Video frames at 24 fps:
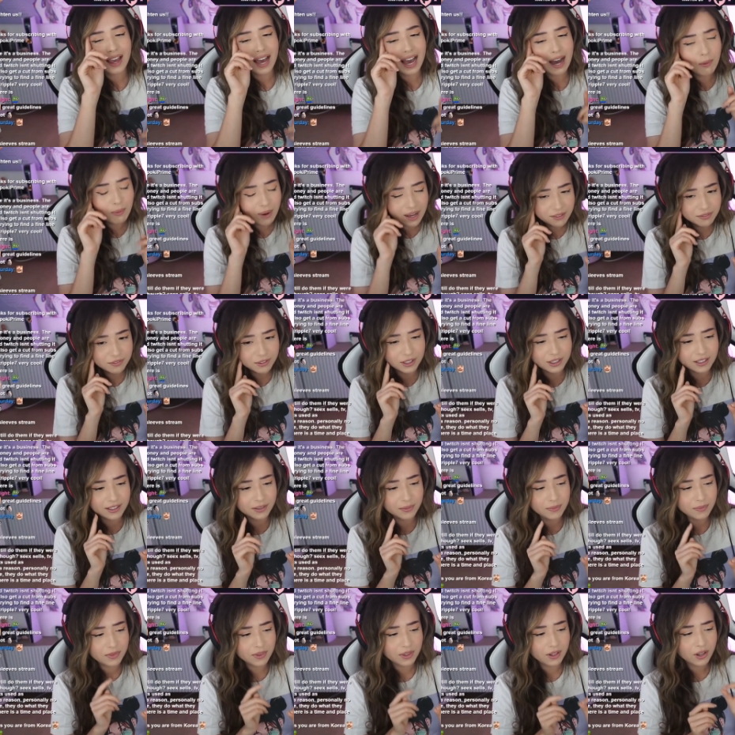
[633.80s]

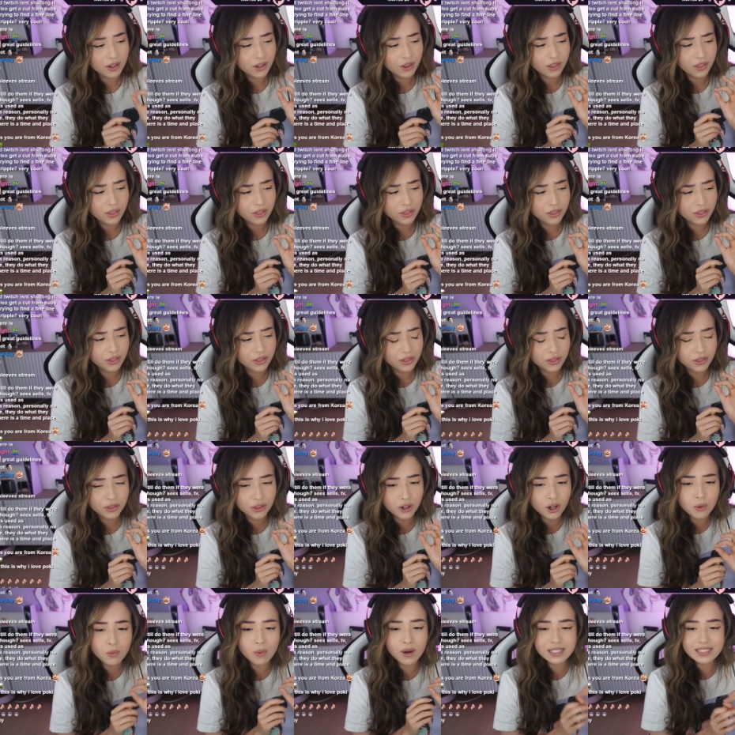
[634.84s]
However,
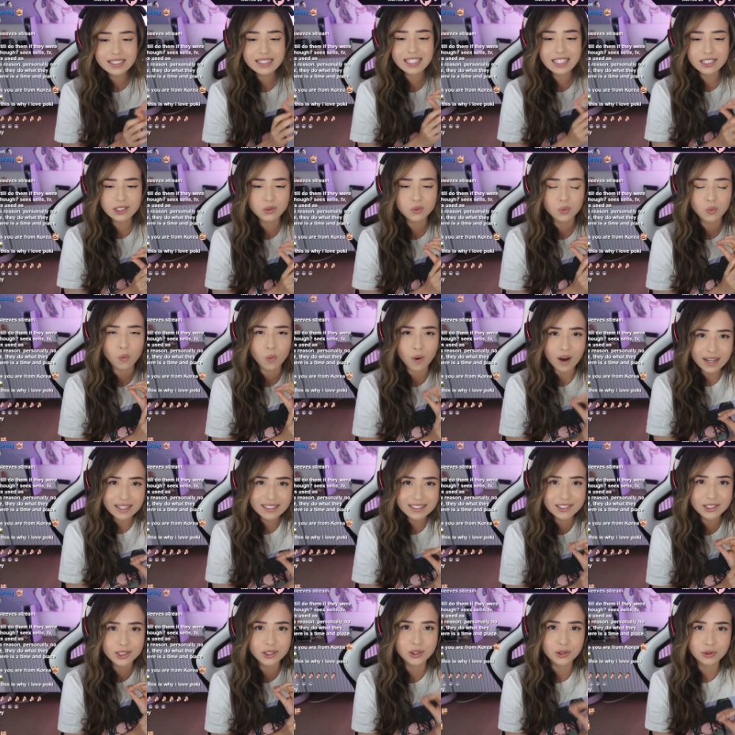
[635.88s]
there was this
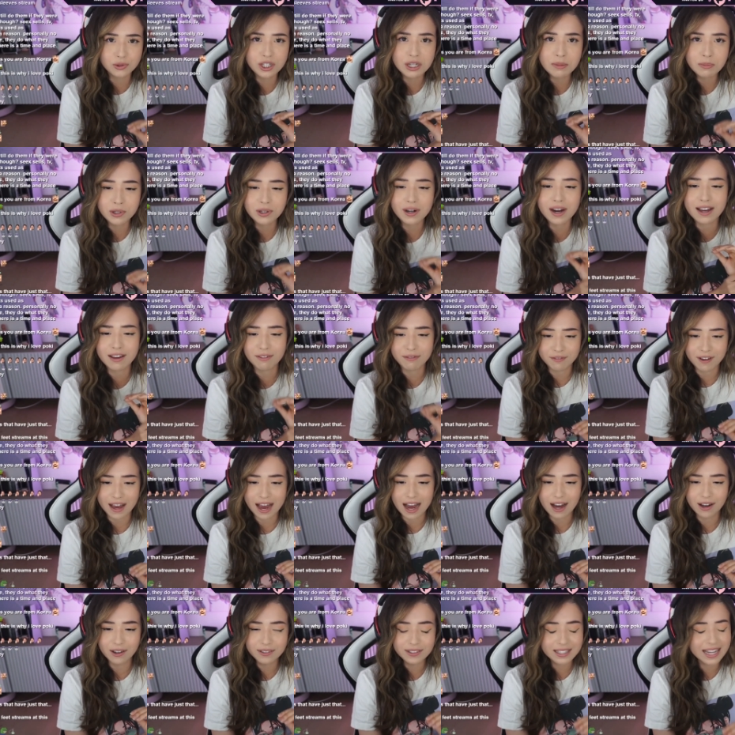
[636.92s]
one streamer I
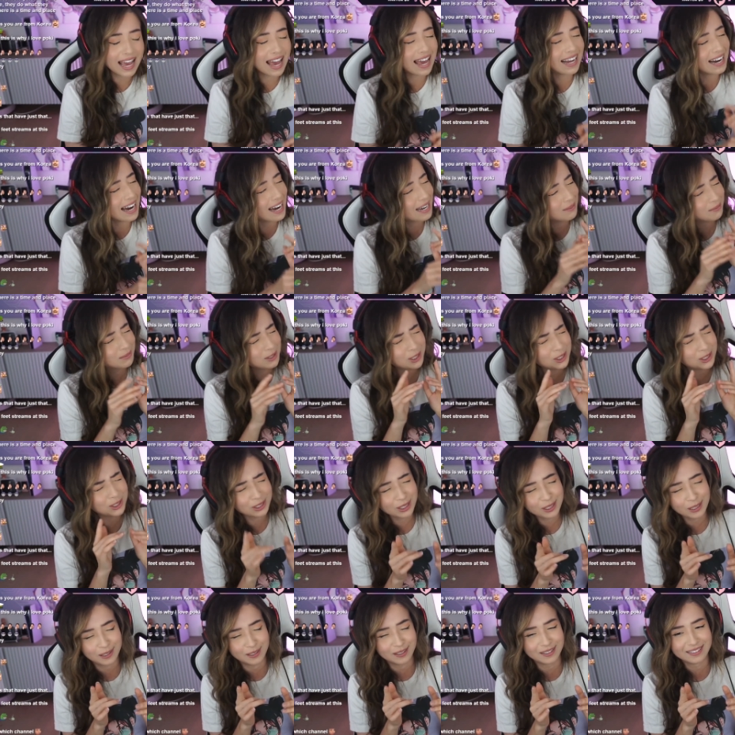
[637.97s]
found, and I'm
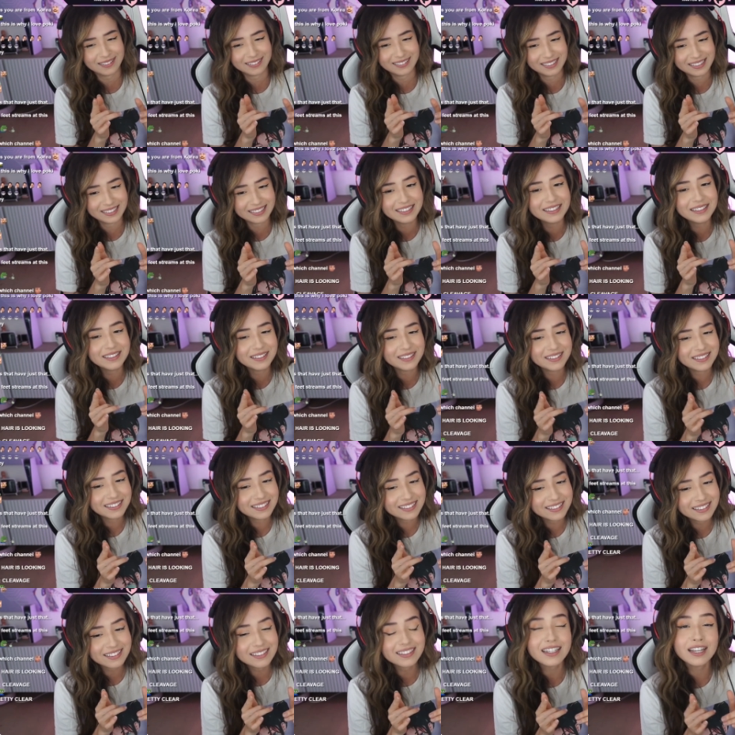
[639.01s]
sure
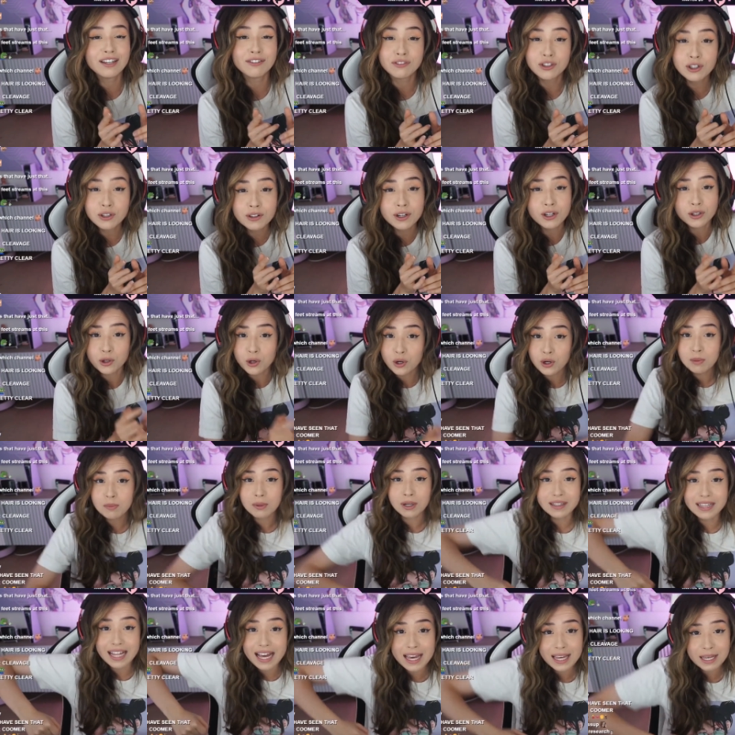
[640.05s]
if you're a
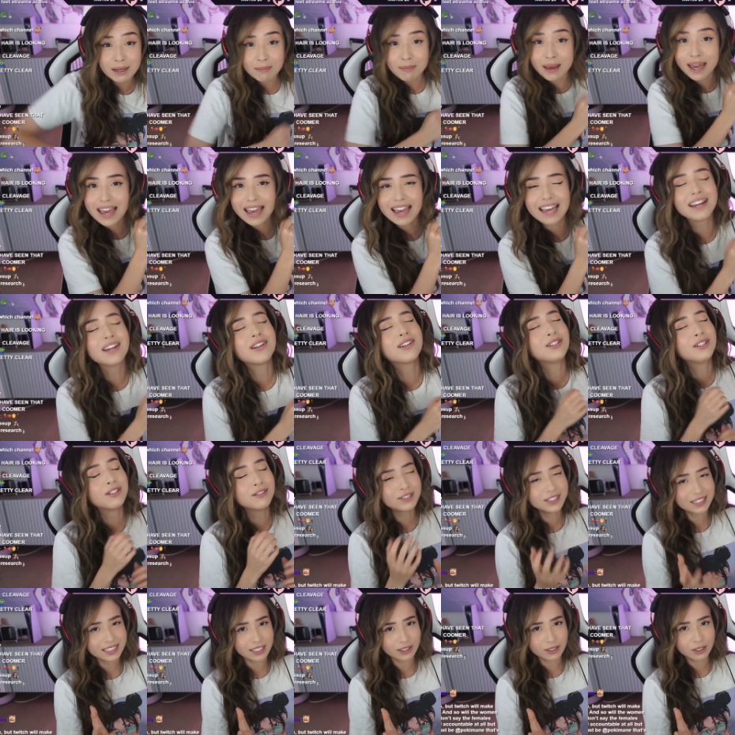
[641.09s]
coomer like me,
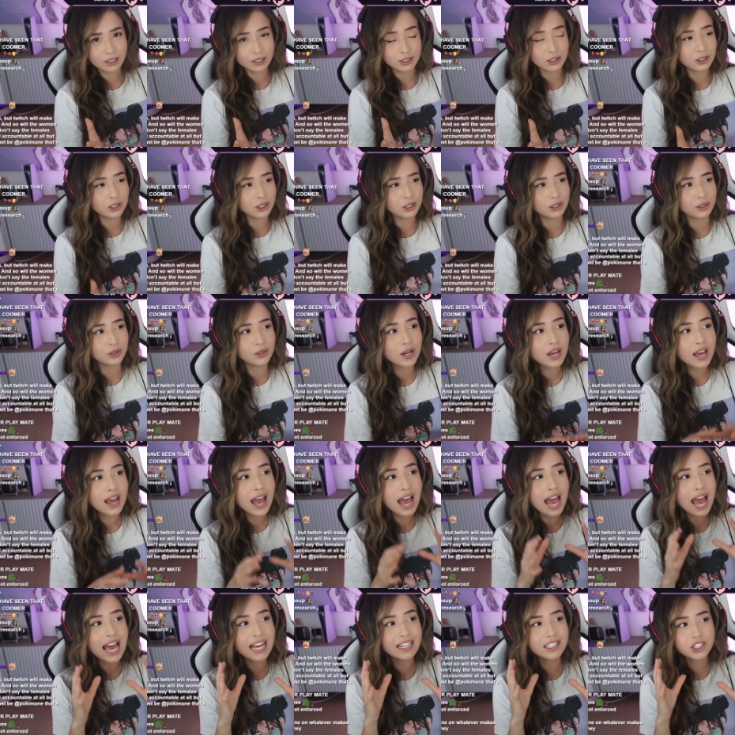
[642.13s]
you've seen her too.
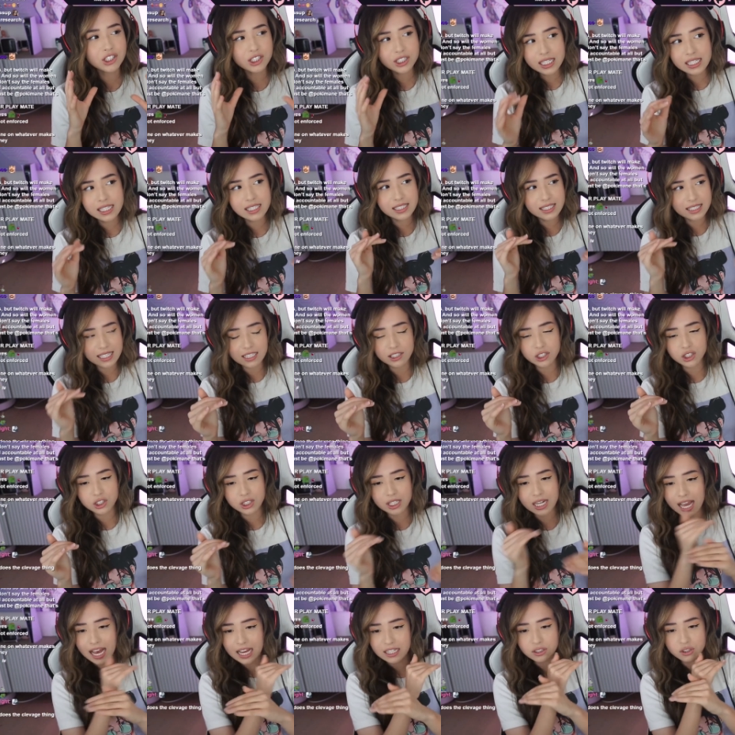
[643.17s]
And she
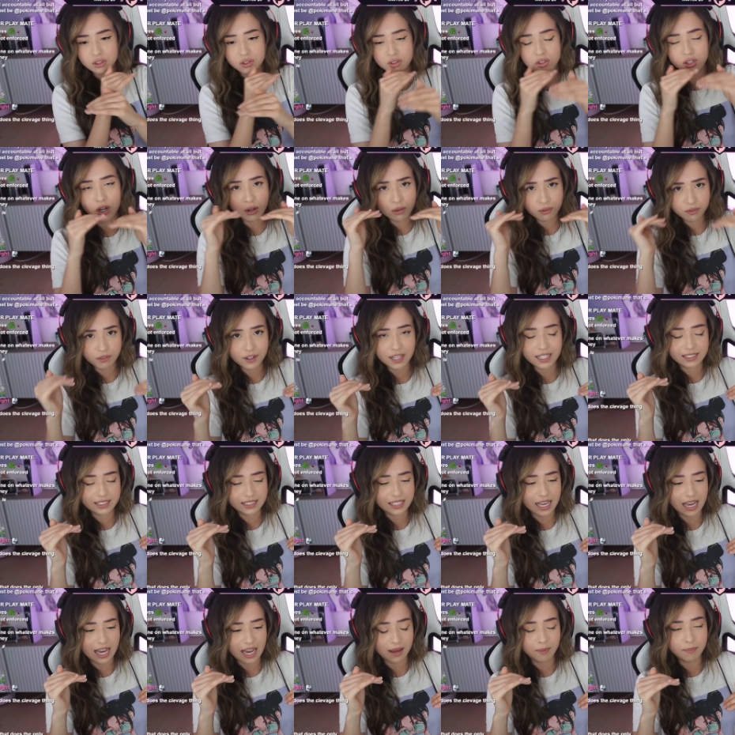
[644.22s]
essentially has no face
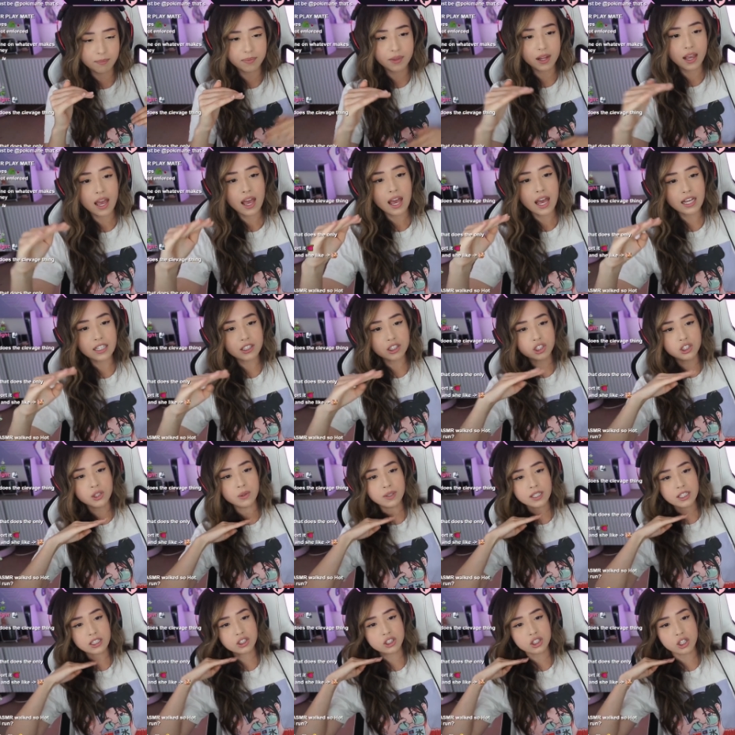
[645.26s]
cam, and she
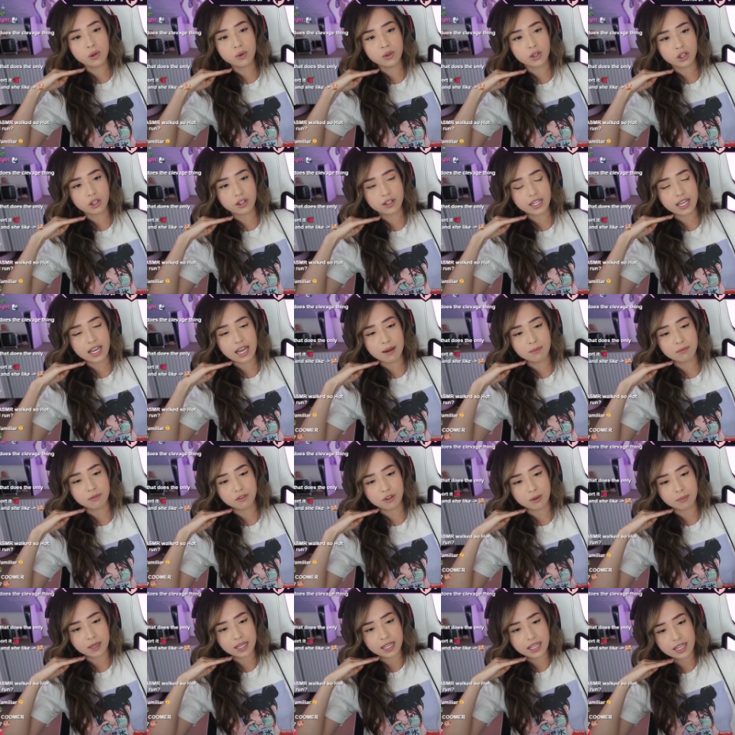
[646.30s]
only showed her cam
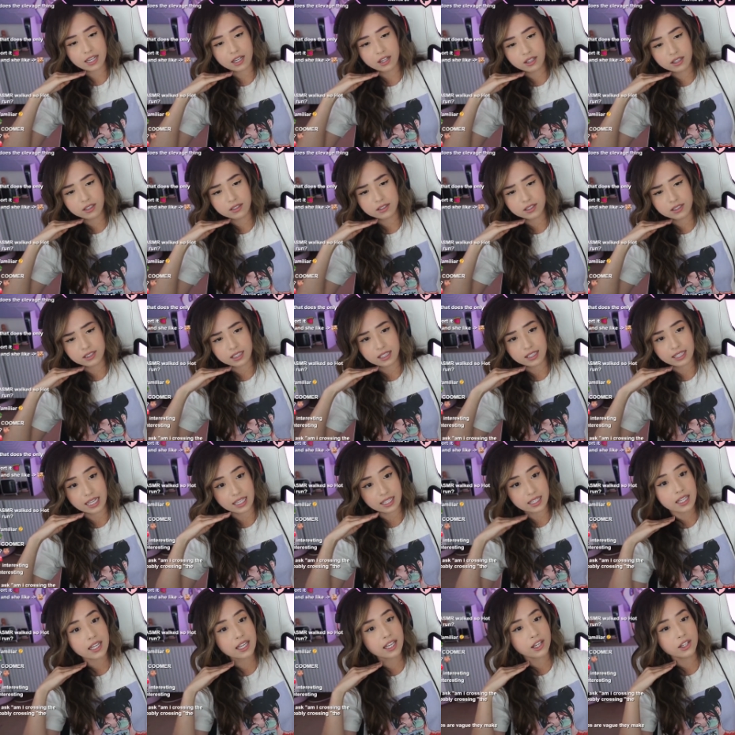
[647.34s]
from here to
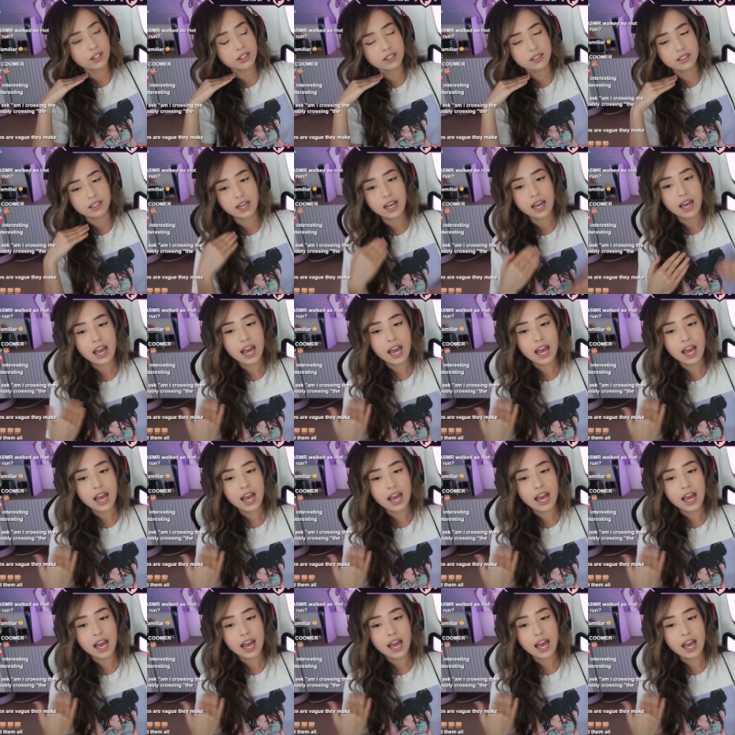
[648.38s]
like here.